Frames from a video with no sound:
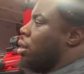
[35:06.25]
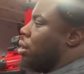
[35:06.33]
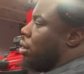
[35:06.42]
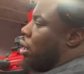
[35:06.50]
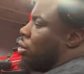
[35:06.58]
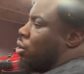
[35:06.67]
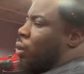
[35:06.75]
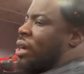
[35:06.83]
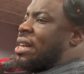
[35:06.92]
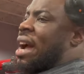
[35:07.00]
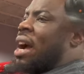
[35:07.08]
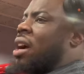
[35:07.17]
to
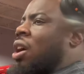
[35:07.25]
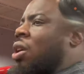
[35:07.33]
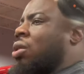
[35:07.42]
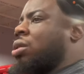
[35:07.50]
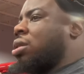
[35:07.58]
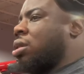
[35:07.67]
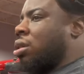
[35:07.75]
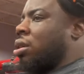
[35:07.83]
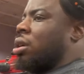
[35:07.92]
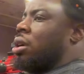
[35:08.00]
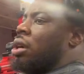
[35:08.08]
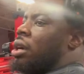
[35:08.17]
reach our goals.
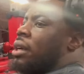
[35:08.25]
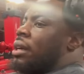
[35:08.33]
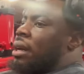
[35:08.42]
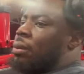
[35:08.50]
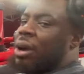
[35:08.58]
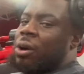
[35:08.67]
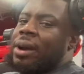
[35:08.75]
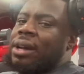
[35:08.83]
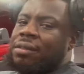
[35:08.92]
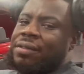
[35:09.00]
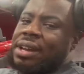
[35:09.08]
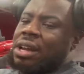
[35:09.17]
We're gonna
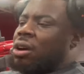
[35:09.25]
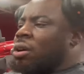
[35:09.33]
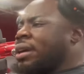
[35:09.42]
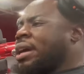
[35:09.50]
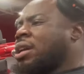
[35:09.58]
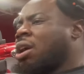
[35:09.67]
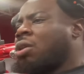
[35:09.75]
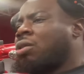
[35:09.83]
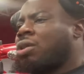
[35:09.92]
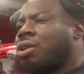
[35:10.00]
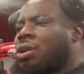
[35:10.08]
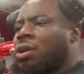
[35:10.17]
end the video on that
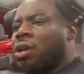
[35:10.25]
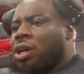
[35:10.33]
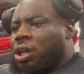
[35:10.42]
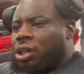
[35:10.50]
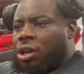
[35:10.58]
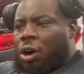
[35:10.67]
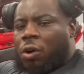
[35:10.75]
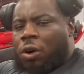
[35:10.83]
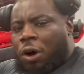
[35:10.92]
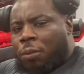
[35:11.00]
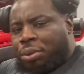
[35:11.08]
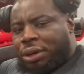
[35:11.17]
note. Don't
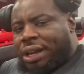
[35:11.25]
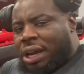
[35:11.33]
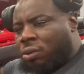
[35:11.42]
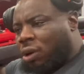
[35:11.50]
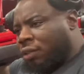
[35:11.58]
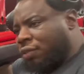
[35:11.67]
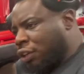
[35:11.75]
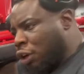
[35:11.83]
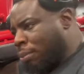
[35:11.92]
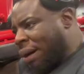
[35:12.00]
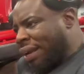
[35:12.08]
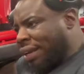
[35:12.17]
go put in work for
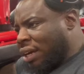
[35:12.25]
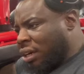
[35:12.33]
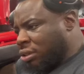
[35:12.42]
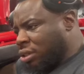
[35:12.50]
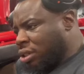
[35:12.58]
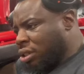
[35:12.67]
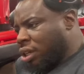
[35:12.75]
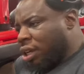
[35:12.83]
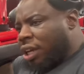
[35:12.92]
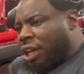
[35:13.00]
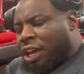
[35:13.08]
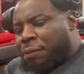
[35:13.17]
nobody else
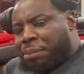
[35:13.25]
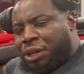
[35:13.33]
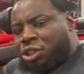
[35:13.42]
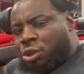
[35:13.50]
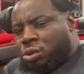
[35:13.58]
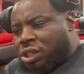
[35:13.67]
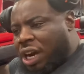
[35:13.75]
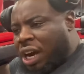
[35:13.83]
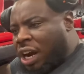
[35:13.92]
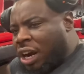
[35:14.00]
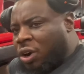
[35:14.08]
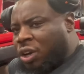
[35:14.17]
and be too
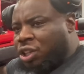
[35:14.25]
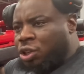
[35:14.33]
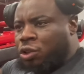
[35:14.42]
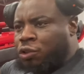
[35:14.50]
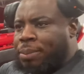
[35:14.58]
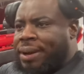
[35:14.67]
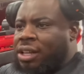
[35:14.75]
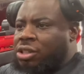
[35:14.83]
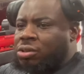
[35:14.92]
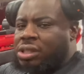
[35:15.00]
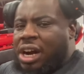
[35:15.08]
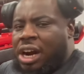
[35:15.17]
tired or use being
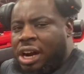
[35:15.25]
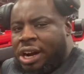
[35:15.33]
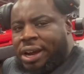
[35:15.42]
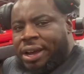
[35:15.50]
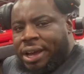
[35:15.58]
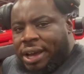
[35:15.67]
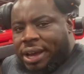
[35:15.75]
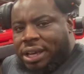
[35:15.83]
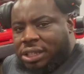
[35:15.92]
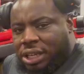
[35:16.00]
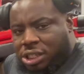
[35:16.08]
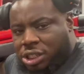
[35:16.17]
too tired
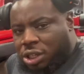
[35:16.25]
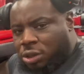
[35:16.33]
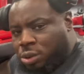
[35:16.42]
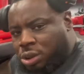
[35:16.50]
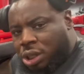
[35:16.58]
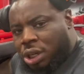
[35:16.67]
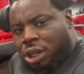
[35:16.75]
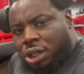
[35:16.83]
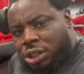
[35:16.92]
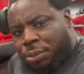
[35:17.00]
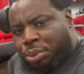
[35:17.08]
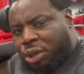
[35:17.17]
as an excuse
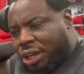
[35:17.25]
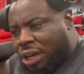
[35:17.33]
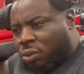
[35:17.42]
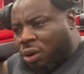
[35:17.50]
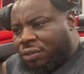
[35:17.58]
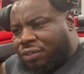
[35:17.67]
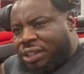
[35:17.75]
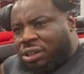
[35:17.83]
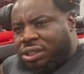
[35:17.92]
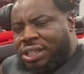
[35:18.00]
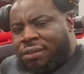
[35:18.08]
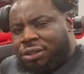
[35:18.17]
to put in work for
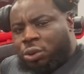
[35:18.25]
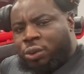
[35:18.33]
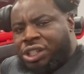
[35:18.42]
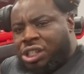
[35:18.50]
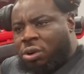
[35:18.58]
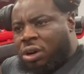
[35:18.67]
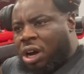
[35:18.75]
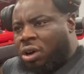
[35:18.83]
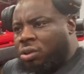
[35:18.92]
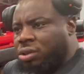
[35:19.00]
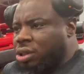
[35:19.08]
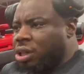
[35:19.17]
yourself to reach your
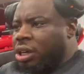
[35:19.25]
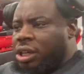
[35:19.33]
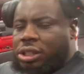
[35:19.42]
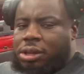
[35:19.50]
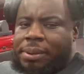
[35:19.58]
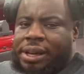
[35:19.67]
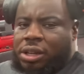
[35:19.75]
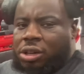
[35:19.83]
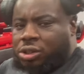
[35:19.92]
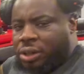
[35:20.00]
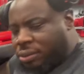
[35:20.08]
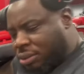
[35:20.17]
goals, to make
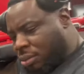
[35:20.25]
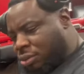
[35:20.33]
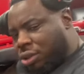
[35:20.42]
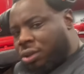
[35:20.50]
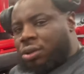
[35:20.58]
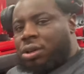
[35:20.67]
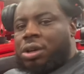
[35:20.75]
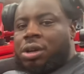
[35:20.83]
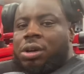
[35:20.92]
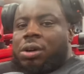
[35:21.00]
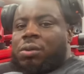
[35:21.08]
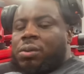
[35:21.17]
your dreams come true.
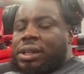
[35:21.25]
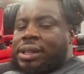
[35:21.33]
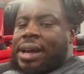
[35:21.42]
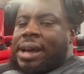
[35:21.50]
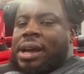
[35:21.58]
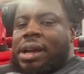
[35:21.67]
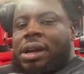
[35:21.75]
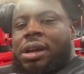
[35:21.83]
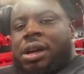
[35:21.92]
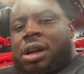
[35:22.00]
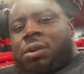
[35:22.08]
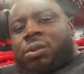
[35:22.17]
With that,
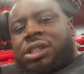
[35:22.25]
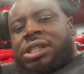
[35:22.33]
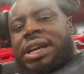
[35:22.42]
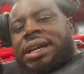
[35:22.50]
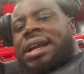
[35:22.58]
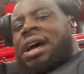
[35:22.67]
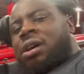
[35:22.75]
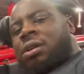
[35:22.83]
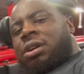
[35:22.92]
we checking out.